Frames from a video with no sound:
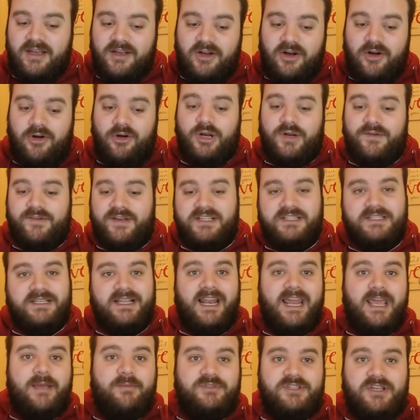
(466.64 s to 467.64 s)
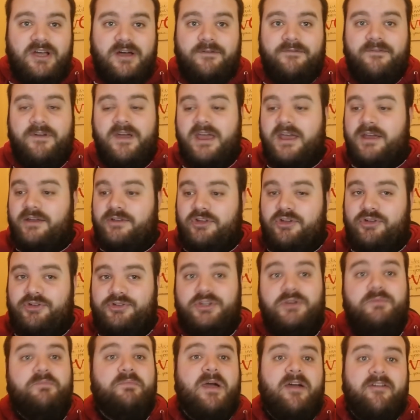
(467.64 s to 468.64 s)
got all of its claims off,
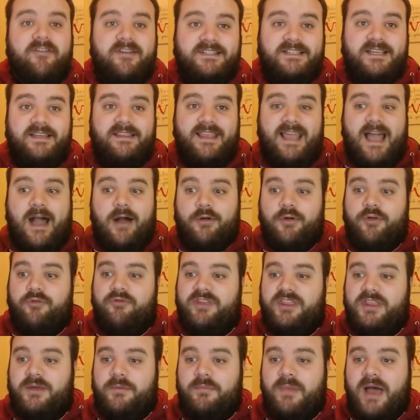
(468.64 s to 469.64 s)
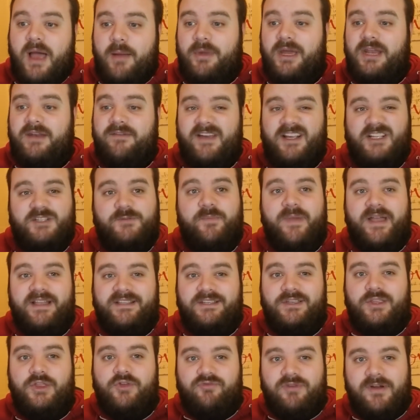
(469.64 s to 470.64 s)
YouTube buries it in the algorithm. I'm kind of
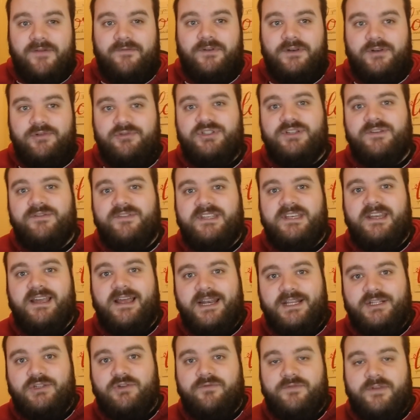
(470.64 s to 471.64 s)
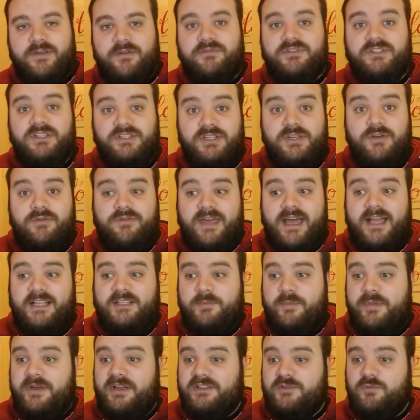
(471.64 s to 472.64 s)
expecting the revolution of the Daleks review to do
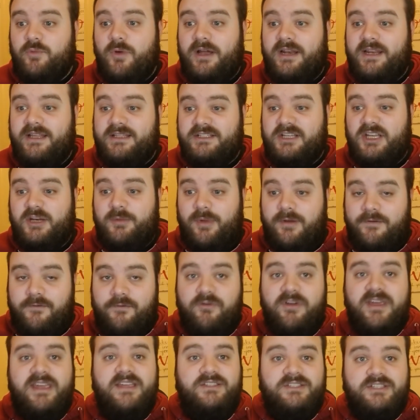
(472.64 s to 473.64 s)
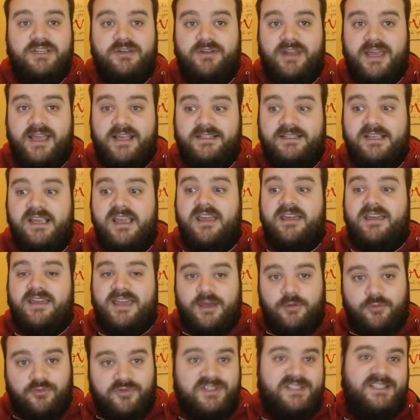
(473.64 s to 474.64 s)
that because while it's going to be free in two days,
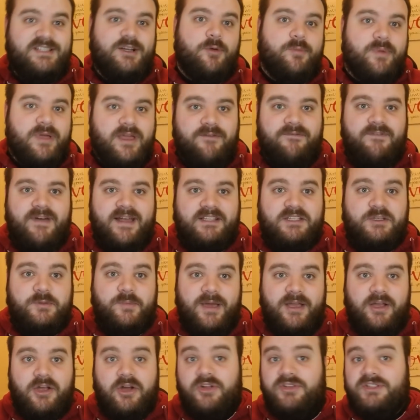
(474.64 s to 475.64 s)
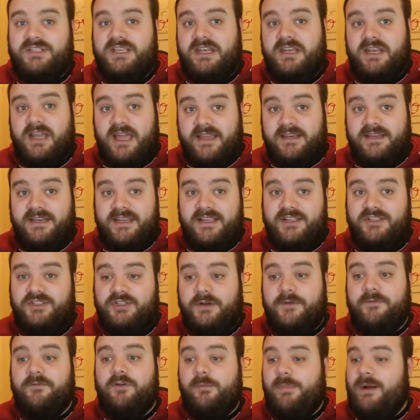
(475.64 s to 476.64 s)
it will still be affected by content ID
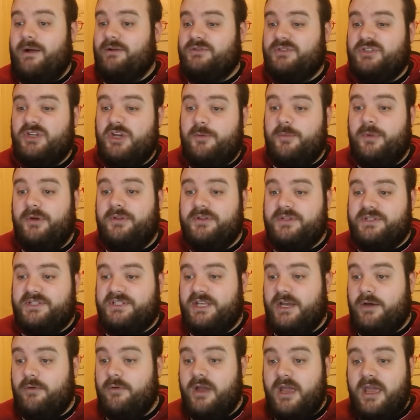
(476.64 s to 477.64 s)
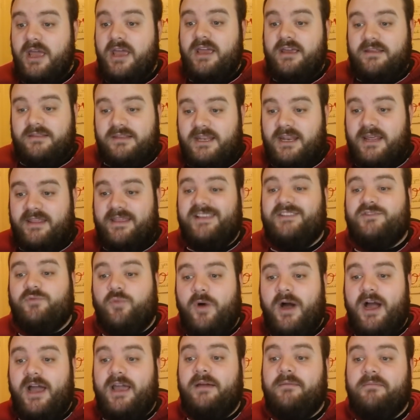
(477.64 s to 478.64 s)
stuff for about two months. So, you know, that's
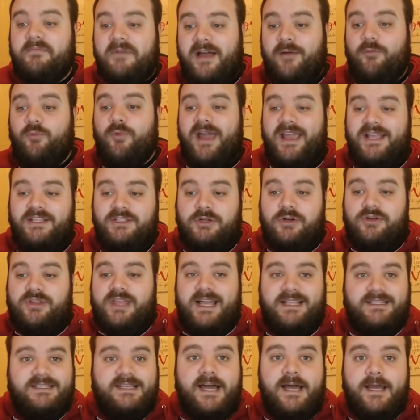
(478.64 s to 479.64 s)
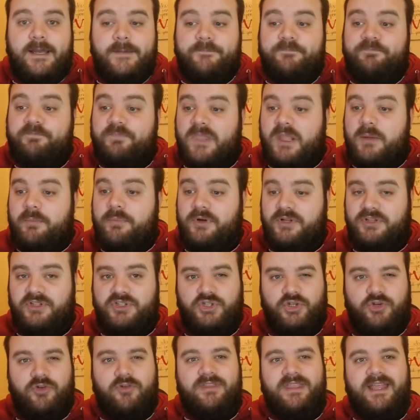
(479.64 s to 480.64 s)
why I wait all that time. But
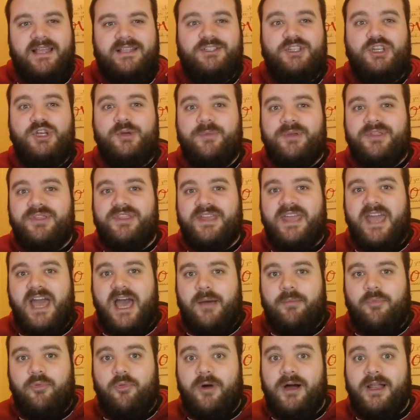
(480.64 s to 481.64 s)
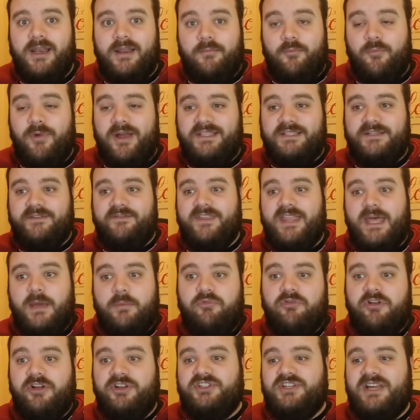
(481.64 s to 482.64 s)
during that two month gap, while I'm waiting for
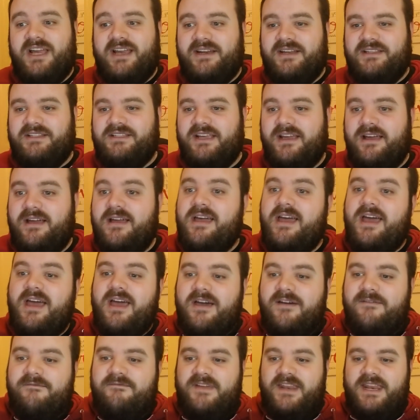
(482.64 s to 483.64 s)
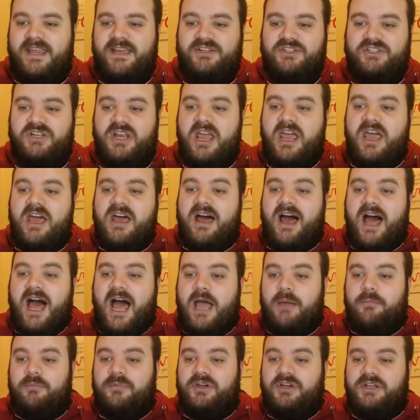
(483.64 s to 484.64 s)
that project to finish,
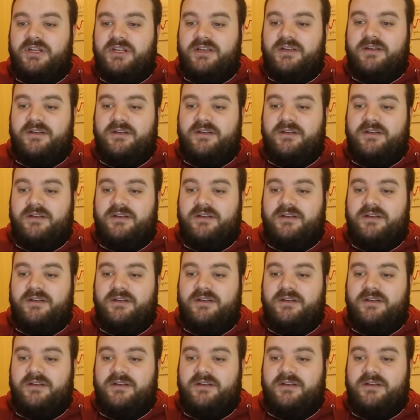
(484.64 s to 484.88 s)
I'm going